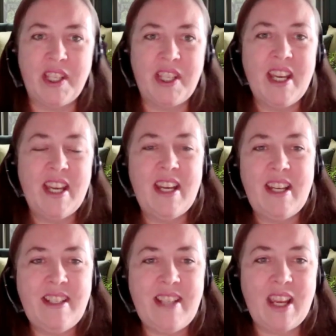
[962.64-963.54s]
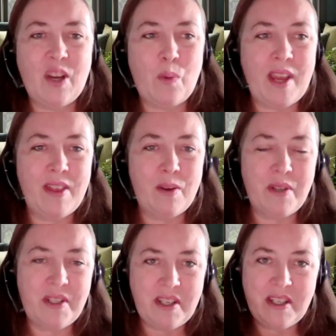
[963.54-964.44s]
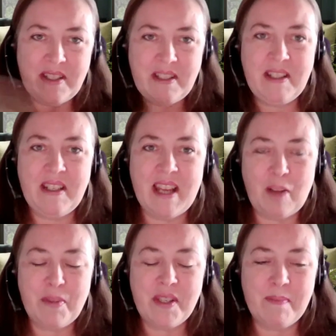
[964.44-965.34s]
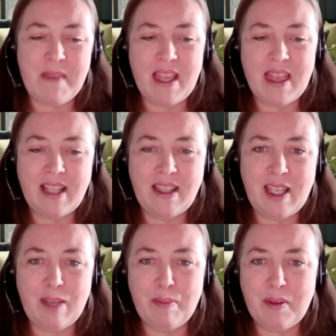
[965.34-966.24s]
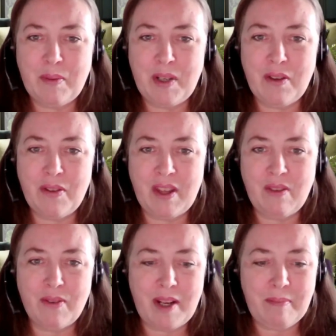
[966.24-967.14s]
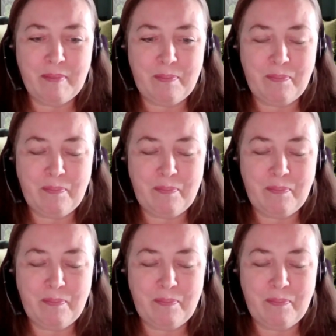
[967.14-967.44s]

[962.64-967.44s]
could take away that would help us make that leap. What do you think, Fred?